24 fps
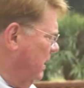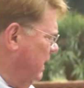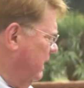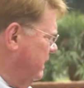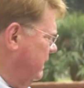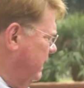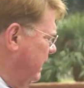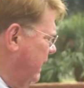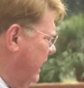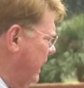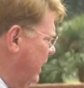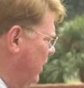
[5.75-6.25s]

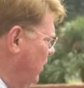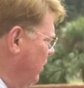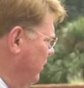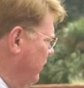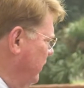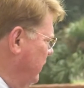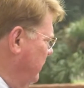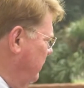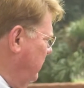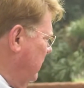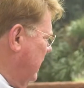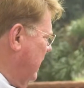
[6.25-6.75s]
today
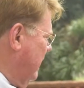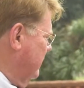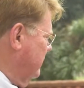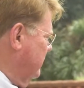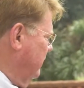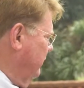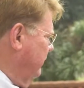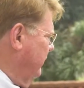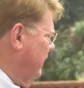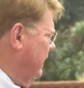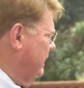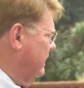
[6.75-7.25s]
over the
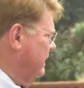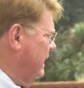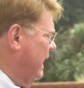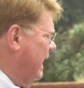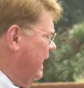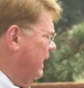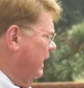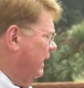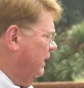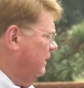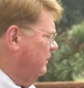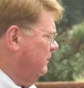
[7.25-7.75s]
Plaza
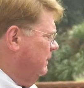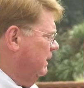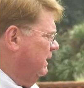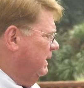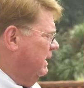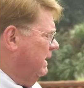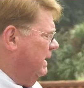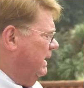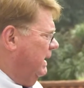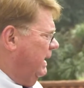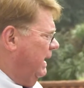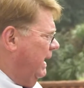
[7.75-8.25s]
Fontana,
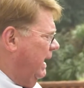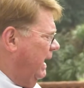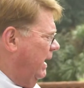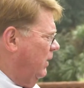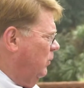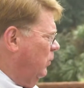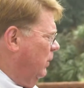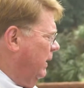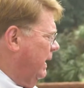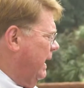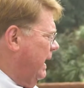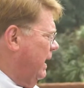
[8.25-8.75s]

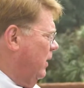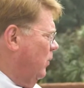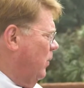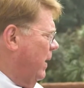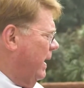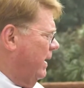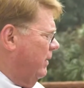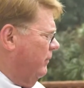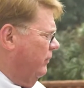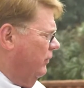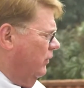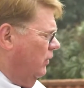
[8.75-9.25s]
and we're getting
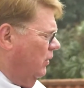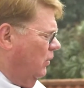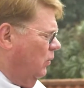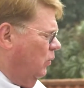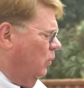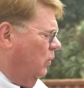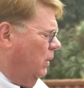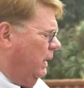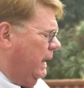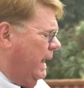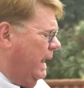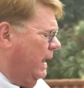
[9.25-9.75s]

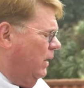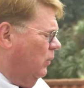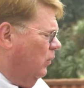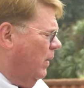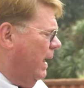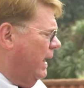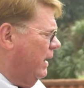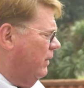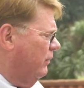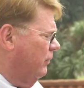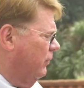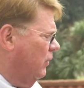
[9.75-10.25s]

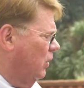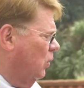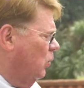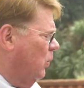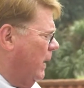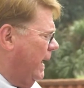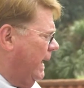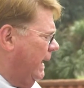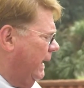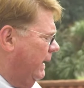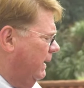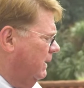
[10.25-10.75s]
ready for a
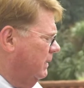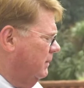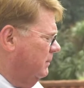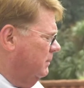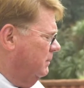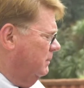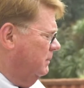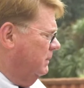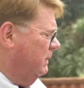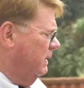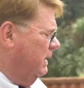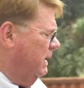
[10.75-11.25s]
wedding.
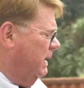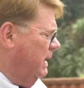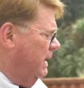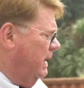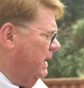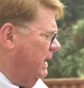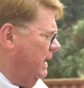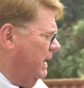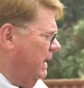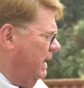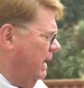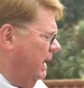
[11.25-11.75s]

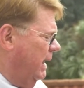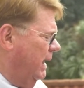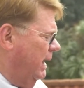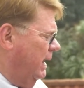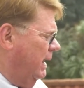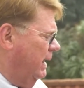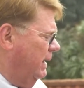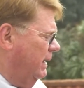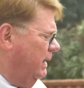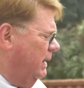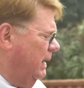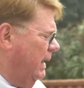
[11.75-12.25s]

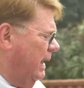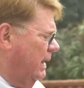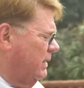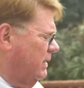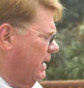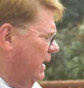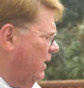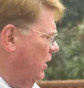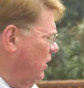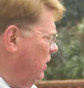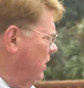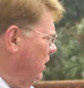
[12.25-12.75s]
And as
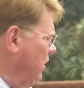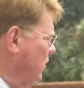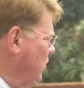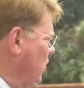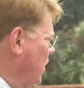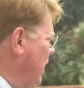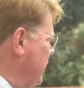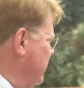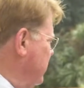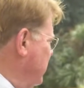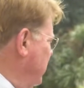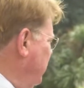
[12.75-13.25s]
I look
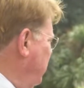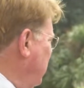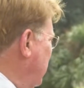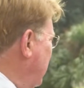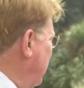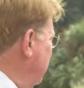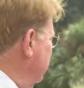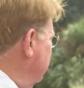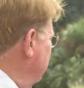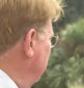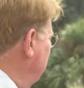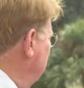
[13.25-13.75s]
across the
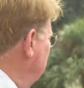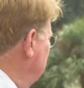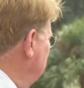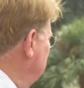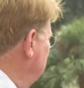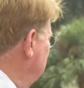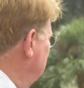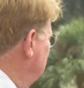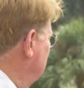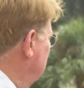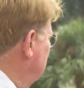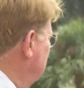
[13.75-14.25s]
plaza
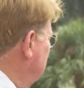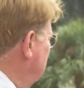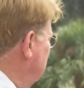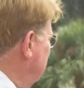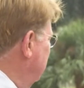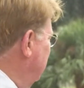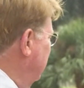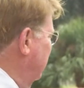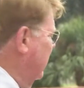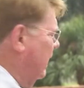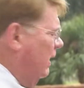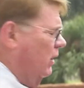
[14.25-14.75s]

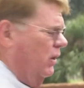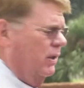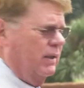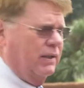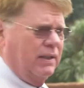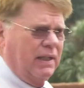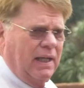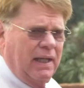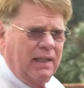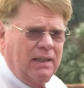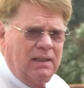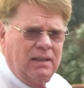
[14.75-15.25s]
and I look
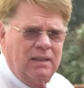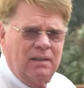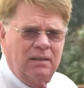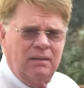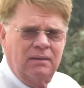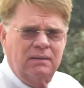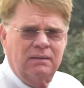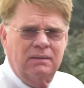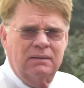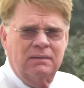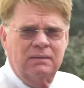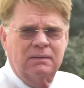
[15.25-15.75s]
at that
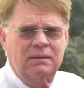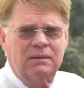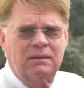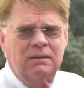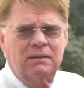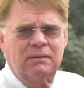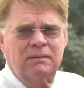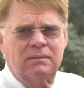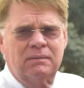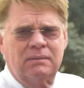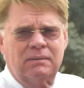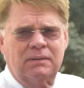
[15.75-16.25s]

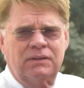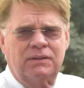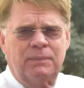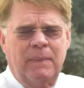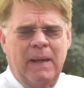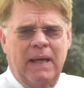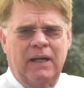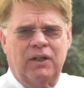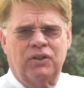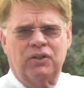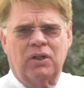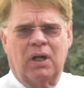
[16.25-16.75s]

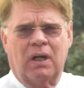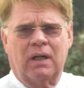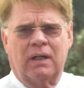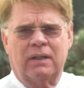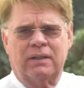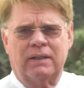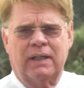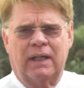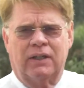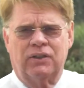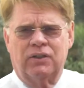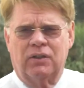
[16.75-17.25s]
Spanish
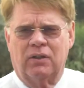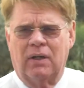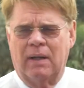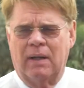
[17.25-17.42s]
architecture,